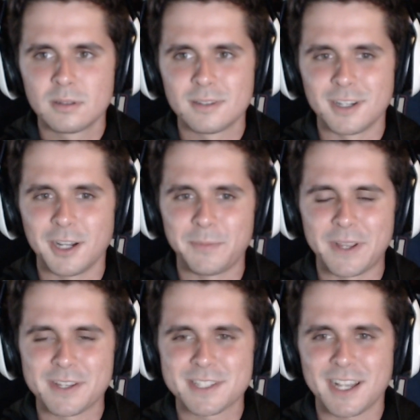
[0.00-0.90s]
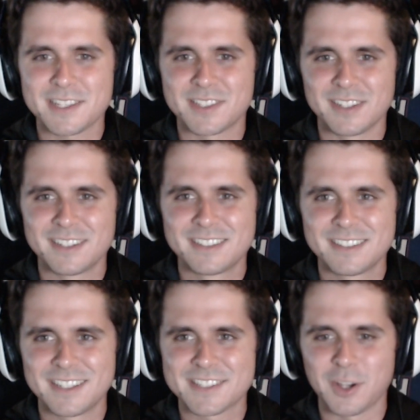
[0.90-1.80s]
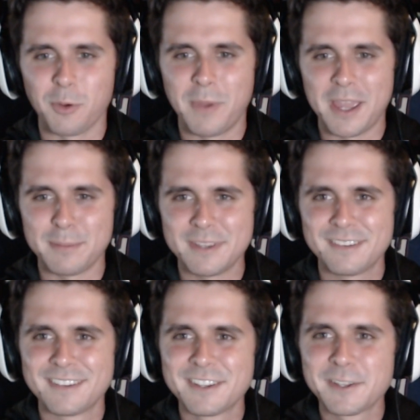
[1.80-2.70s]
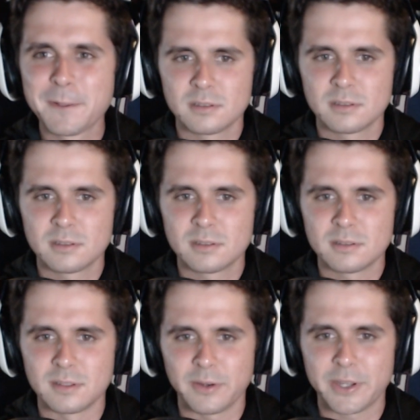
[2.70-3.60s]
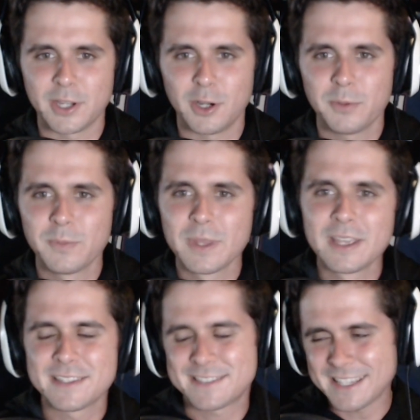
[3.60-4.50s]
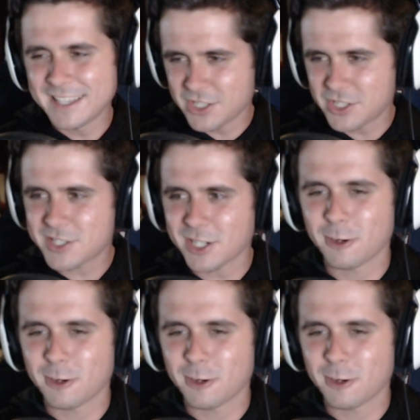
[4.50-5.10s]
Oh, there's Zasta. Let's go, baby. There we go. Let's see, at least she started